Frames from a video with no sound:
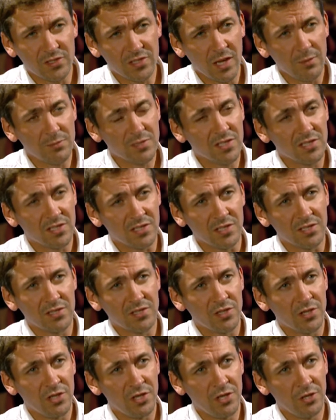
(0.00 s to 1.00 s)
Scam City is
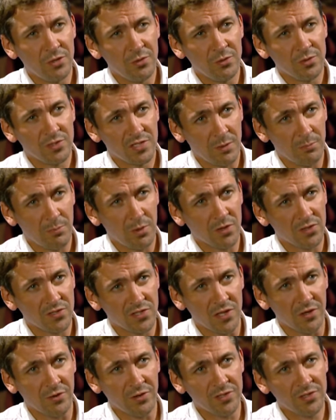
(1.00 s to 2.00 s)
a new 10-part
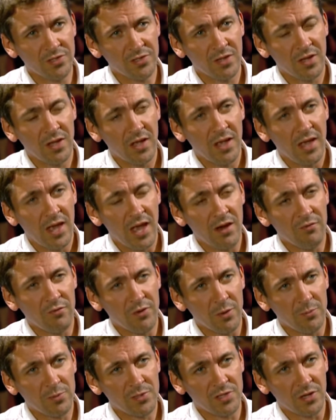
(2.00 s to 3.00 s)
series.
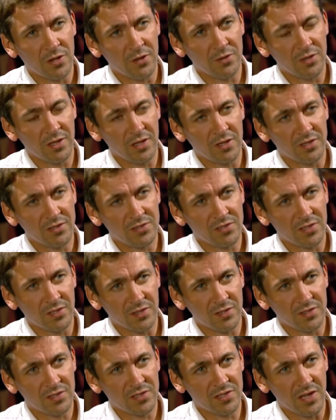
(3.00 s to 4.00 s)
Every episode is
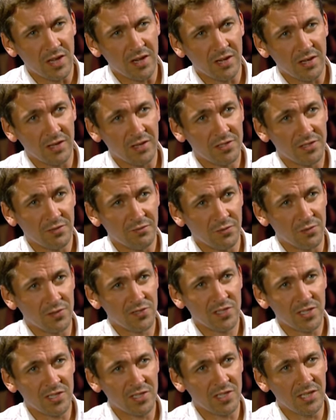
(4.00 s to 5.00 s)
set in a different
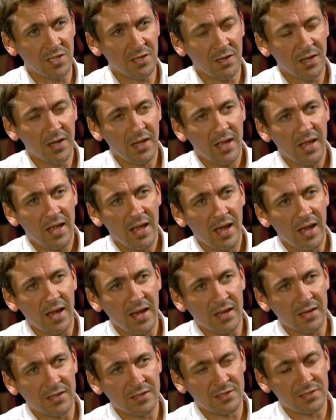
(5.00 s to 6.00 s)
city.
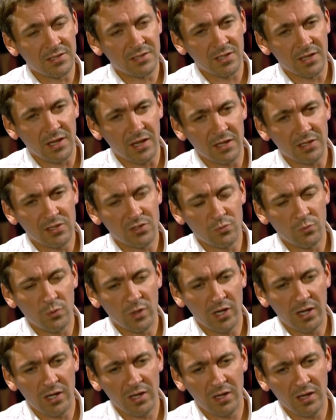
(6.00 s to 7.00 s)
And it's
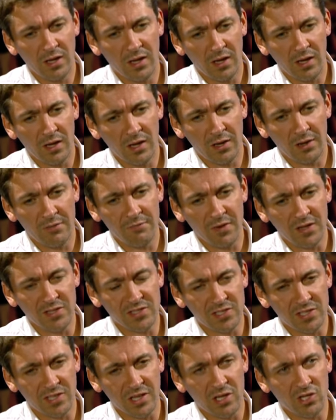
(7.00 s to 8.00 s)
really an
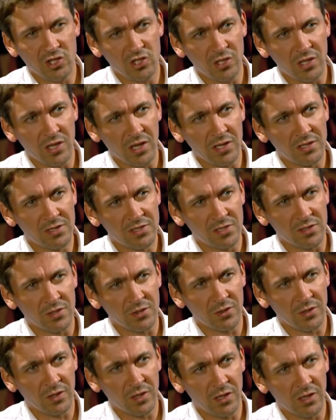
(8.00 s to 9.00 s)
investigation into
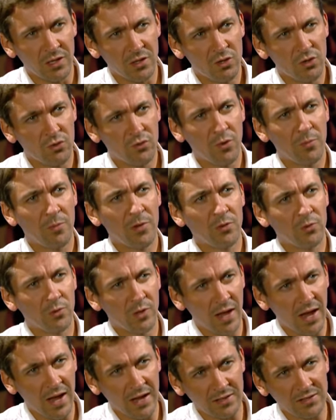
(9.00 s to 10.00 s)
the criminal
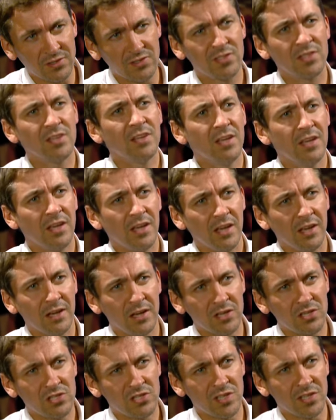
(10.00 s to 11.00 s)
gangs in
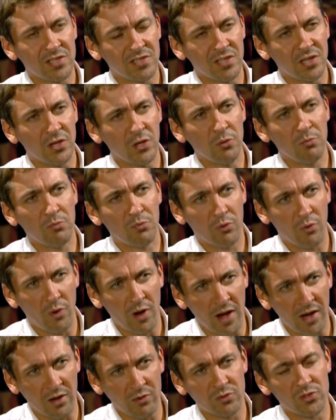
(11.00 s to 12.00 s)
each city who
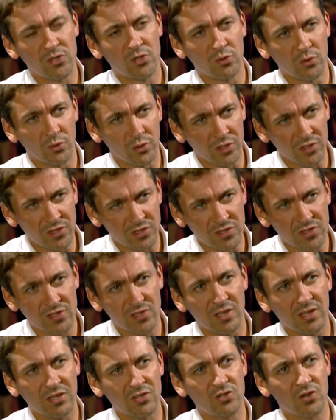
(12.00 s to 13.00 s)
prey on tourists
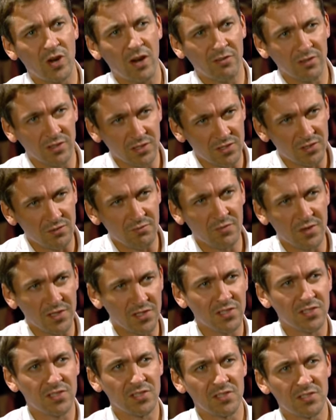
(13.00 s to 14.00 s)
and travellers and
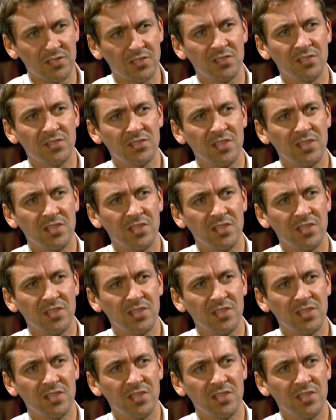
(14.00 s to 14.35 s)
visitors to the